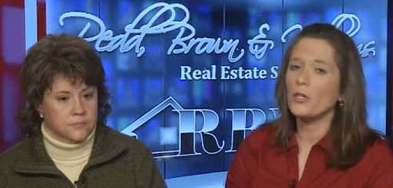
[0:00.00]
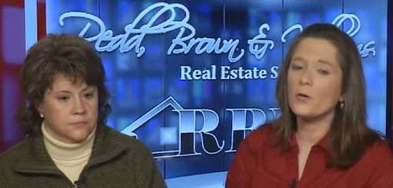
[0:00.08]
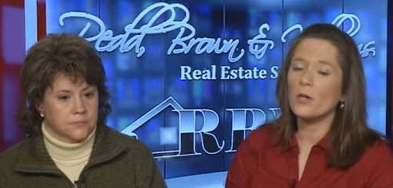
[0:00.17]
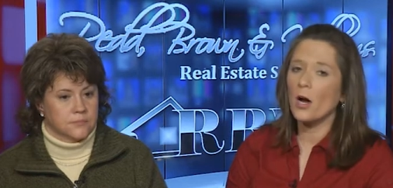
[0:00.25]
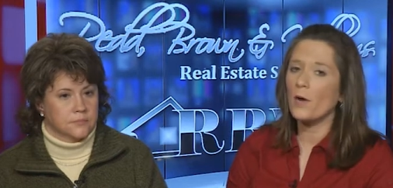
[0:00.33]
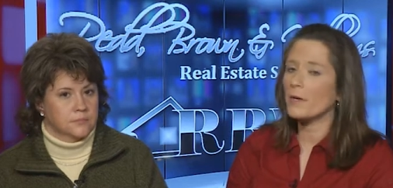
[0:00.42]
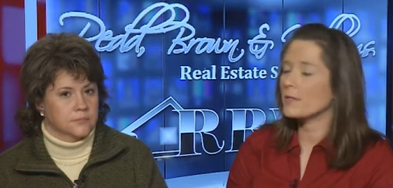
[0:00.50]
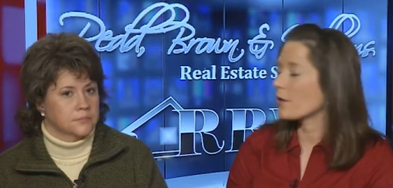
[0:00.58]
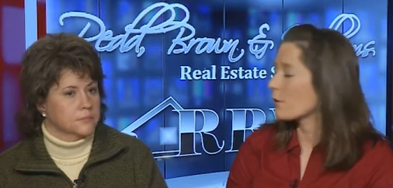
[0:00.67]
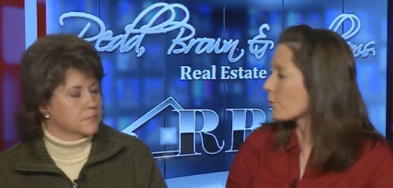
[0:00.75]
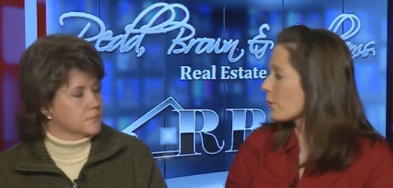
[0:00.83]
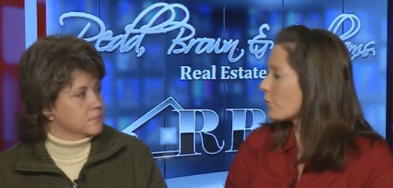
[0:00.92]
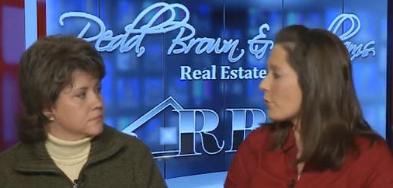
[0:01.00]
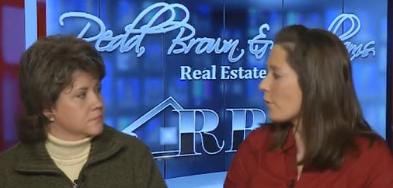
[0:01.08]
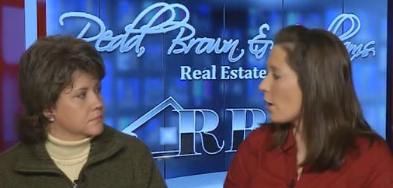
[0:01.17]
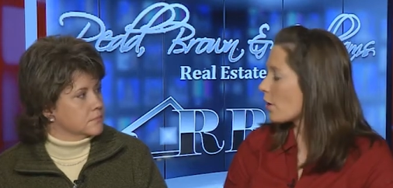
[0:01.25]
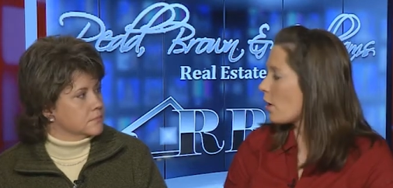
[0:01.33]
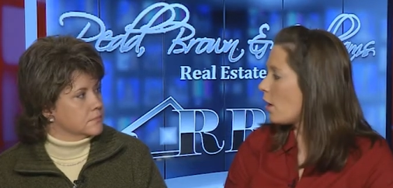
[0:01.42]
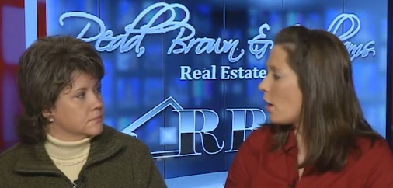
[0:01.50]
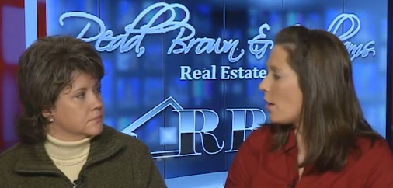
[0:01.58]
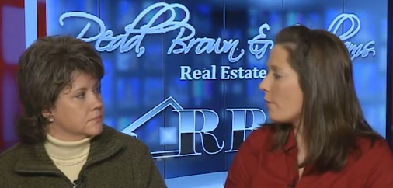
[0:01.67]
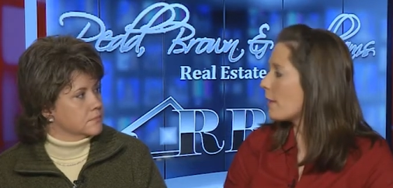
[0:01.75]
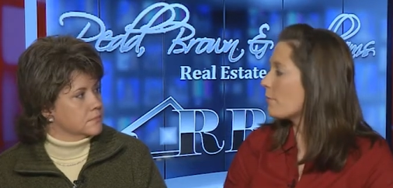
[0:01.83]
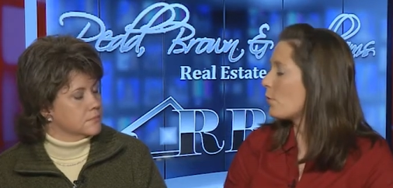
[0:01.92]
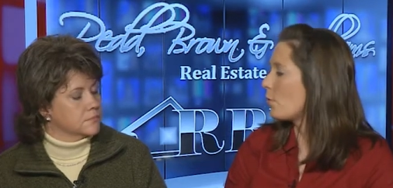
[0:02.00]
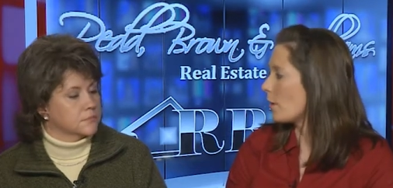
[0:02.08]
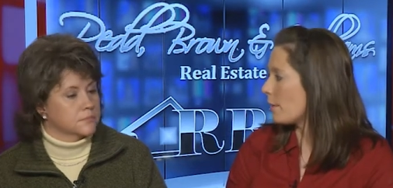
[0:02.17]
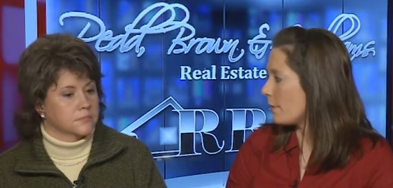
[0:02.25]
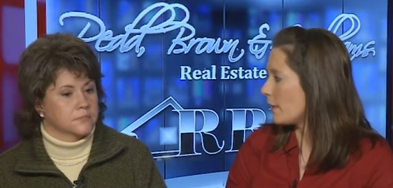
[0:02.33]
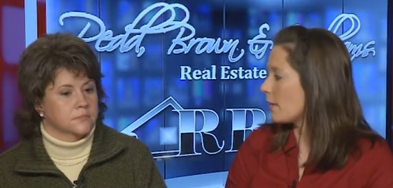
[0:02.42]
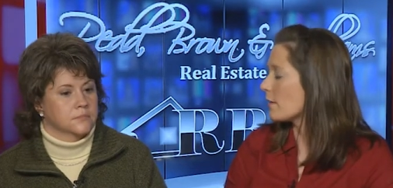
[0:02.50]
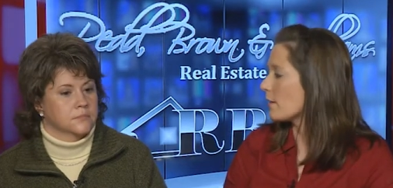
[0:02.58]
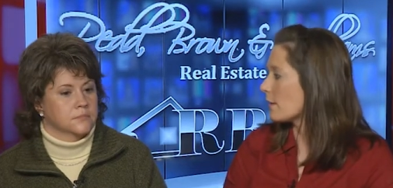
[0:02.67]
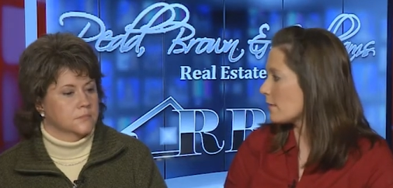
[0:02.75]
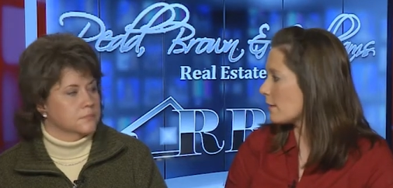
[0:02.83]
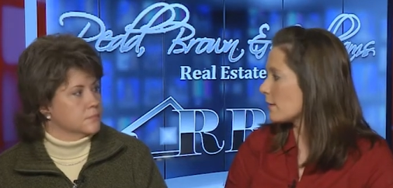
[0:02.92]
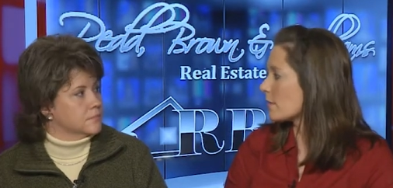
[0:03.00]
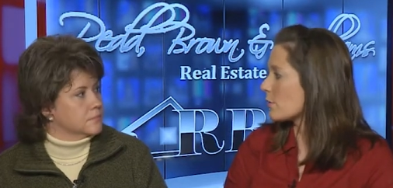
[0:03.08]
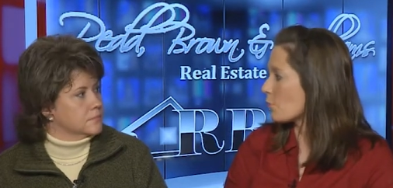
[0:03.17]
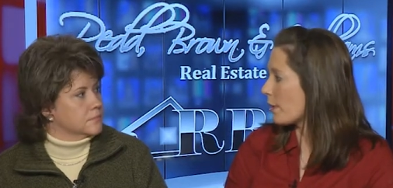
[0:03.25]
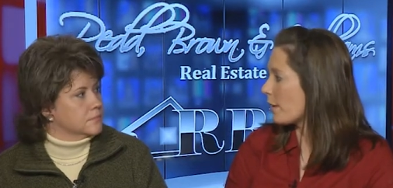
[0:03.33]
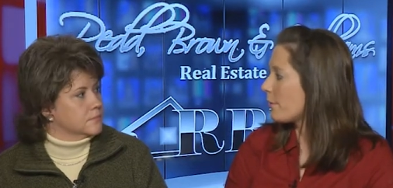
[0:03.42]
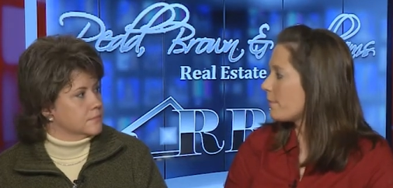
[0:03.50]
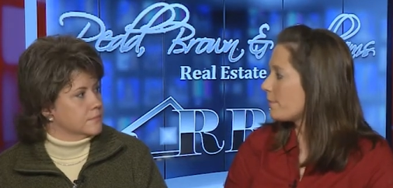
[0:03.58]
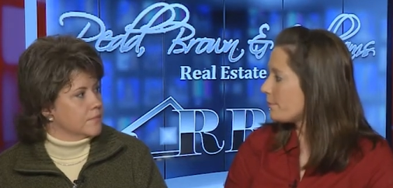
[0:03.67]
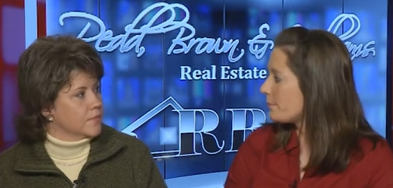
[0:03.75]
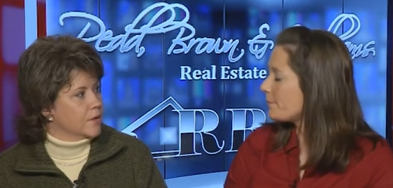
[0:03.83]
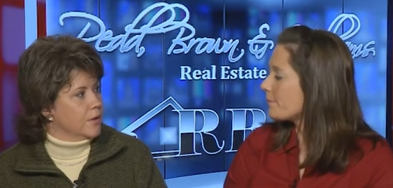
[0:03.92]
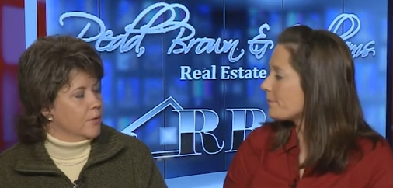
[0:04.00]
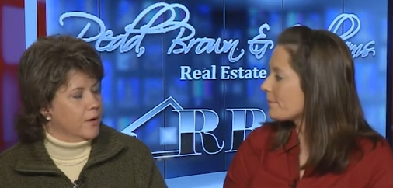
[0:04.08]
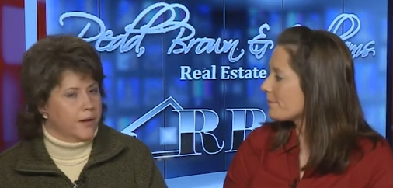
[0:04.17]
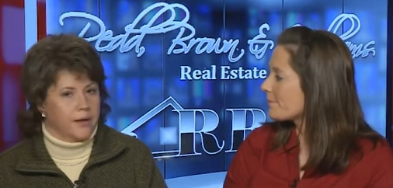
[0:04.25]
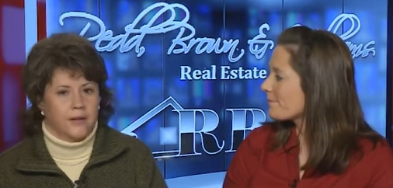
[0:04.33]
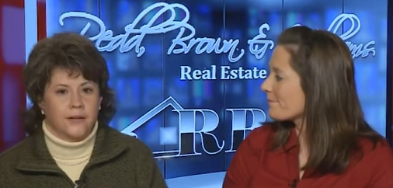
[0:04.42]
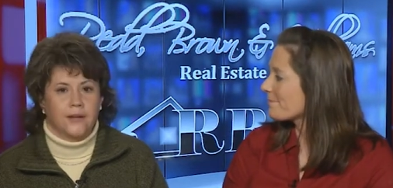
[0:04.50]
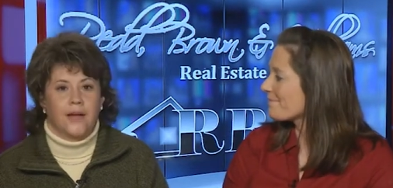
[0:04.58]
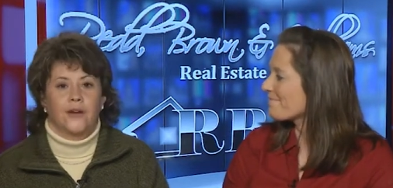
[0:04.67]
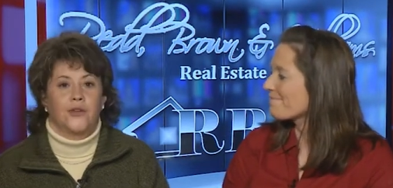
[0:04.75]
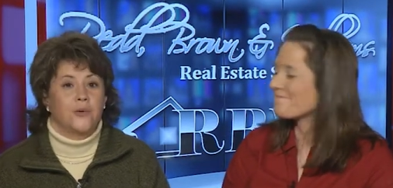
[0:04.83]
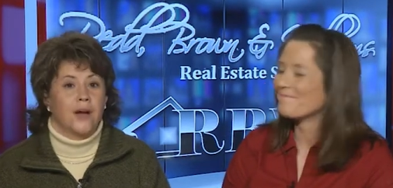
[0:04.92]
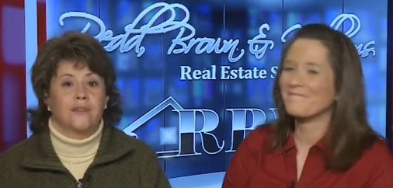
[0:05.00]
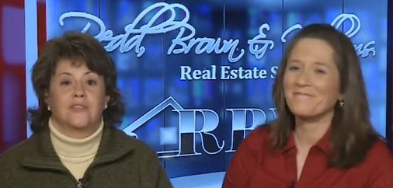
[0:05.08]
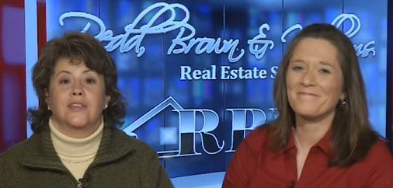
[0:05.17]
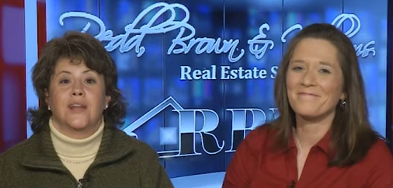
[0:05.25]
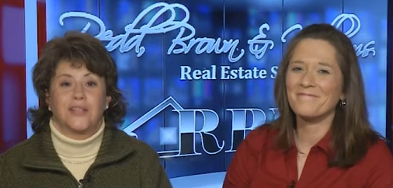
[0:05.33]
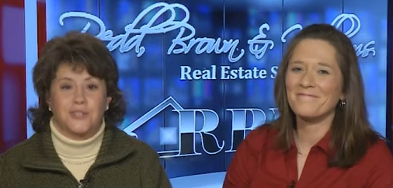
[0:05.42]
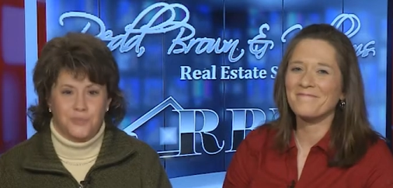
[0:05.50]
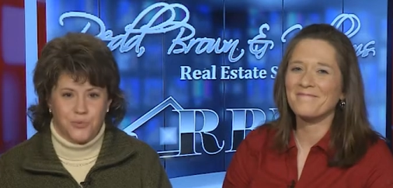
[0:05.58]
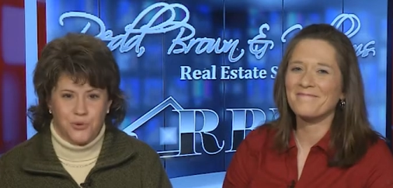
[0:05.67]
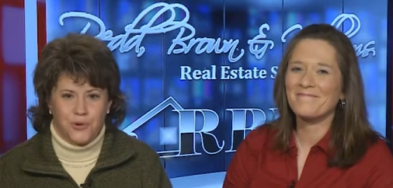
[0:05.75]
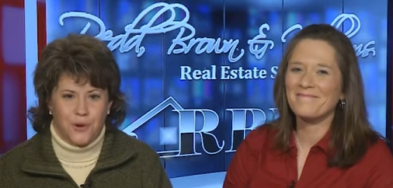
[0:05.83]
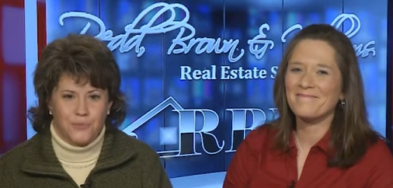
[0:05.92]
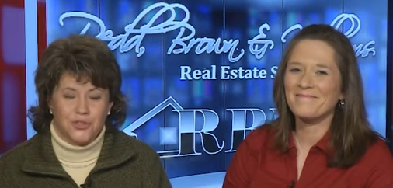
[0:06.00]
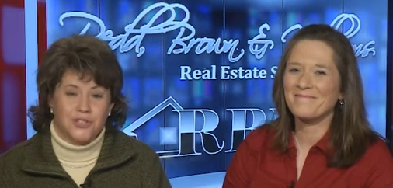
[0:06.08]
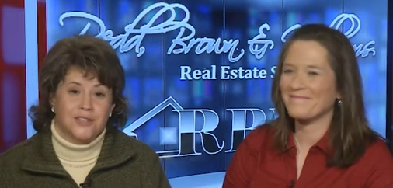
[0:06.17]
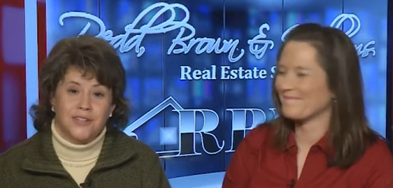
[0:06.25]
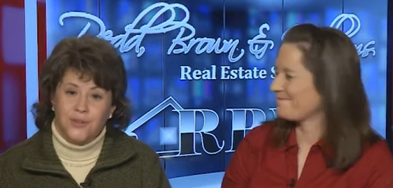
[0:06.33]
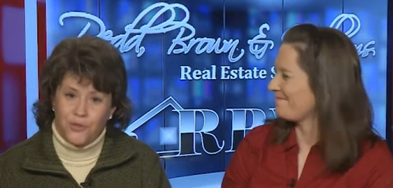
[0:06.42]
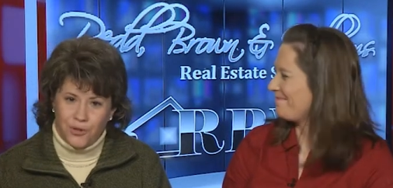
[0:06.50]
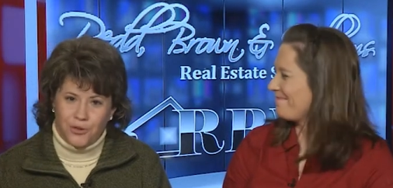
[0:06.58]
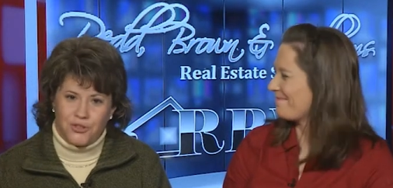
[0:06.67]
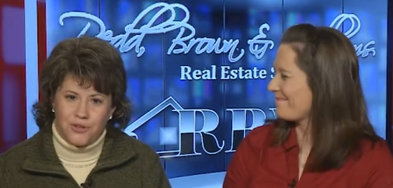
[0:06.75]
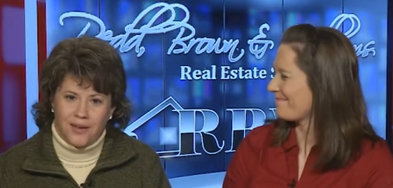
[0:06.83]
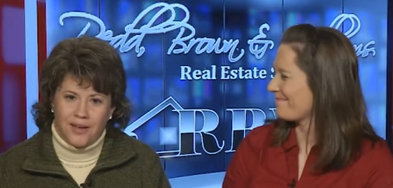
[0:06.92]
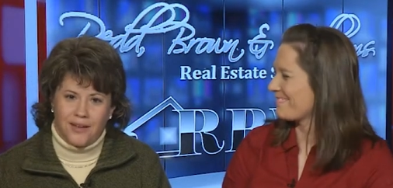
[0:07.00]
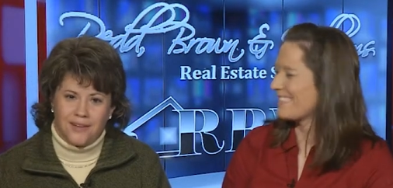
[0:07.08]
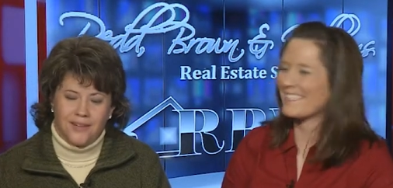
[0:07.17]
Speaker 1: you can always go to realtor.com and pull up any of the listings as well. Okay,
Speaker 2: now you have lots more options than you thought you had.